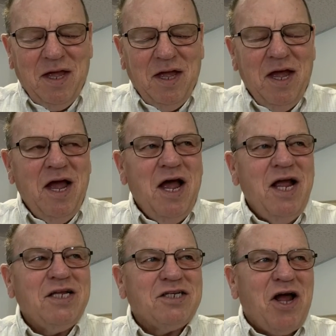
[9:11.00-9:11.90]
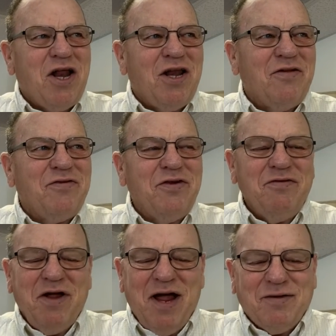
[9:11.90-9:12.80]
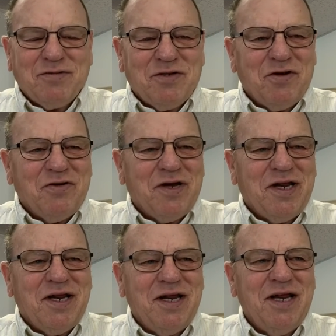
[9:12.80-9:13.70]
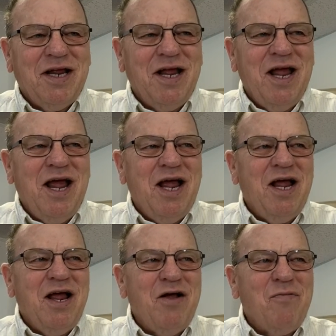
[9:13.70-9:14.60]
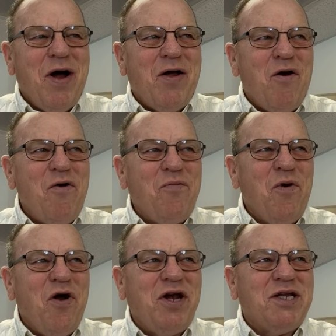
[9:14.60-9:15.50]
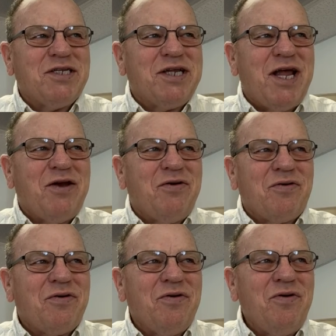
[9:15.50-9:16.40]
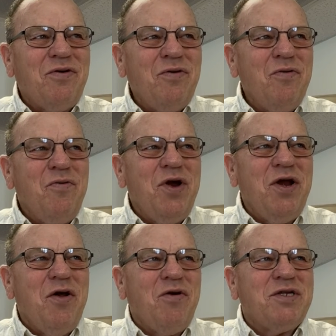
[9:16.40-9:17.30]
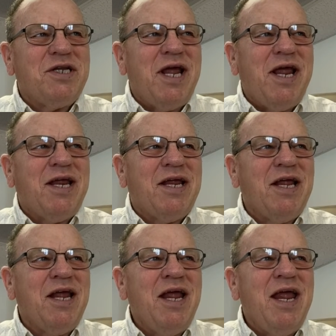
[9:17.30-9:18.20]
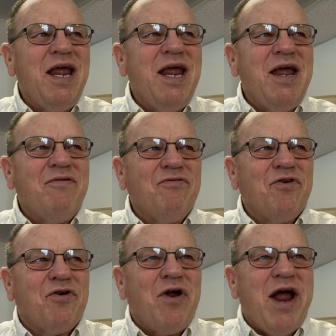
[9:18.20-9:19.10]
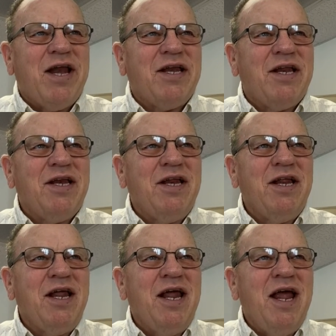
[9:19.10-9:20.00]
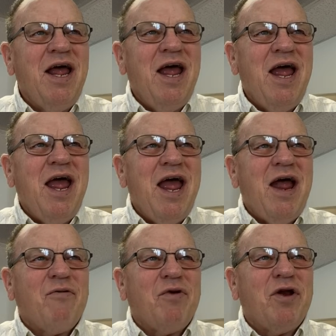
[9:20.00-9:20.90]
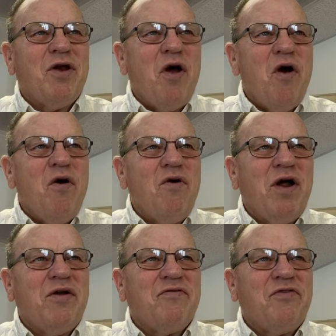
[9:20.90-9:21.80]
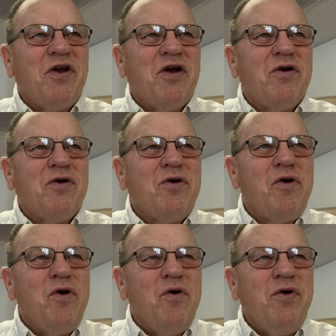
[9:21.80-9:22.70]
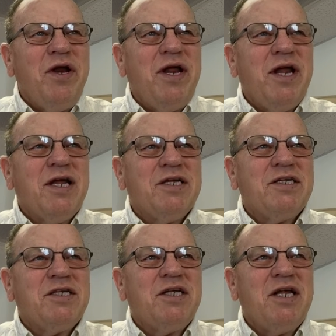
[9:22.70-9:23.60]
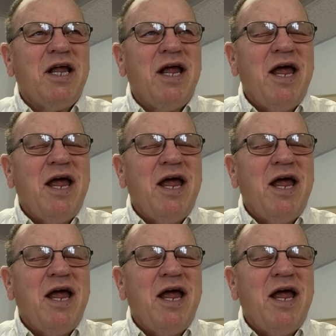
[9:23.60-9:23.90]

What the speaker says: Does God love you? Absolutely. My whole point is that we don't take him for granted, and we know and fear who he is,